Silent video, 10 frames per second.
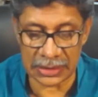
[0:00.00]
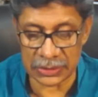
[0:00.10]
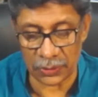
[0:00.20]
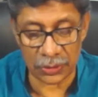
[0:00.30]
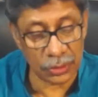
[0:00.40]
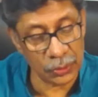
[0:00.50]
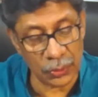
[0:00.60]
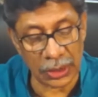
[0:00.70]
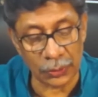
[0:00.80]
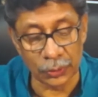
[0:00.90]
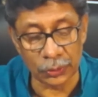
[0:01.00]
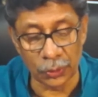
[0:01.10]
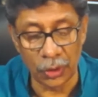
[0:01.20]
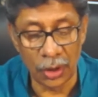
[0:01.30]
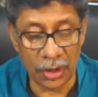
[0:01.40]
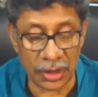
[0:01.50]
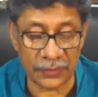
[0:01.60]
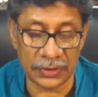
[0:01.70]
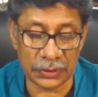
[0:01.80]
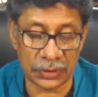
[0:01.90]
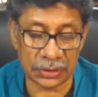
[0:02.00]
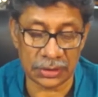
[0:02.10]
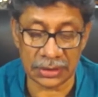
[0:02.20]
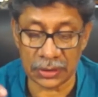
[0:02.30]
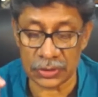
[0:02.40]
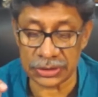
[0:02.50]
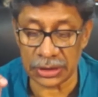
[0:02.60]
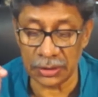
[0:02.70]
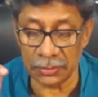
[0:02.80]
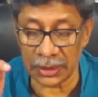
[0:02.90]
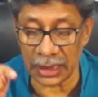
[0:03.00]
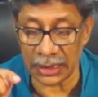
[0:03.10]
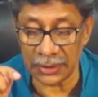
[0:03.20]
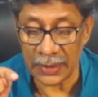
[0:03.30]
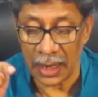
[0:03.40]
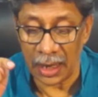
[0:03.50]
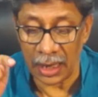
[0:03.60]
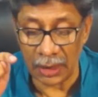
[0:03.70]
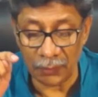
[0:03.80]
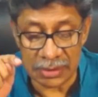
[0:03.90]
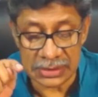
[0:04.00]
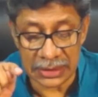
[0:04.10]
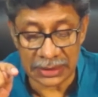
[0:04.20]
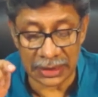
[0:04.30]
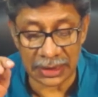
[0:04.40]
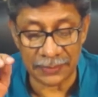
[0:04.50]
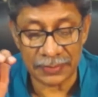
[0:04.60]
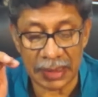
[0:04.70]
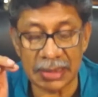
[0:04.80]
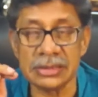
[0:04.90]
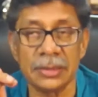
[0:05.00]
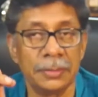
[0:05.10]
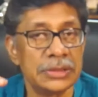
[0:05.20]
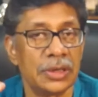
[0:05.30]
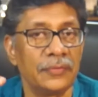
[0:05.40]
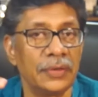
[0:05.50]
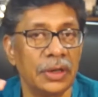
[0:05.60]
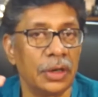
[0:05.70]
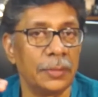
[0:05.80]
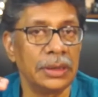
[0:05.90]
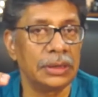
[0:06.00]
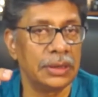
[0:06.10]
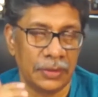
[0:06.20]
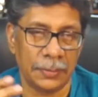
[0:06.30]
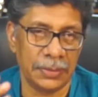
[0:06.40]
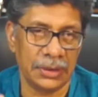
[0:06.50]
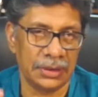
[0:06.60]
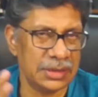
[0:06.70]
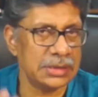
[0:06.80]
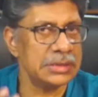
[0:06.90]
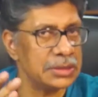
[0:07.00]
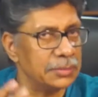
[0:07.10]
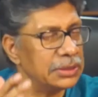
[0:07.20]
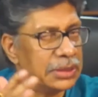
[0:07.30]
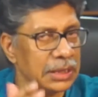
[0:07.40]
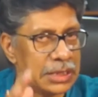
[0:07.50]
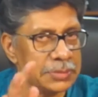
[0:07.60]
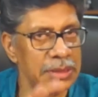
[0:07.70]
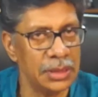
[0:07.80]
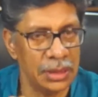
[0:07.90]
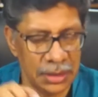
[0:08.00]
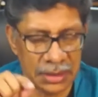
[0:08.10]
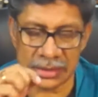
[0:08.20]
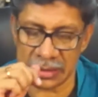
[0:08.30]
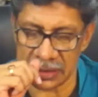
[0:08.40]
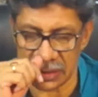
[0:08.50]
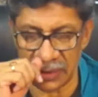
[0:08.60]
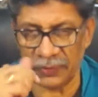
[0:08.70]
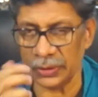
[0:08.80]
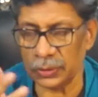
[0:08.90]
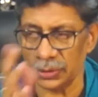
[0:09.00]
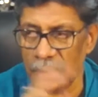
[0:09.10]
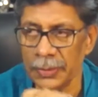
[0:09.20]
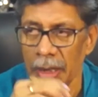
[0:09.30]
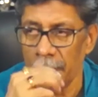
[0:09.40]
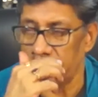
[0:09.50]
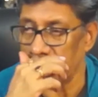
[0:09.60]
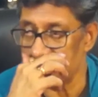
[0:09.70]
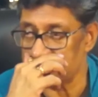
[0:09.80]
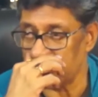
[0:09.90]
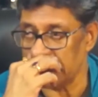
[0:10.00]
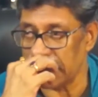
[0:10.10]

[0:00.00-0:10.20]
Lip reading: So, you can go to refer to it. That the question number 9, how is it that it is a measure of economic development? This is something that has been discussed. Refer to the previous one.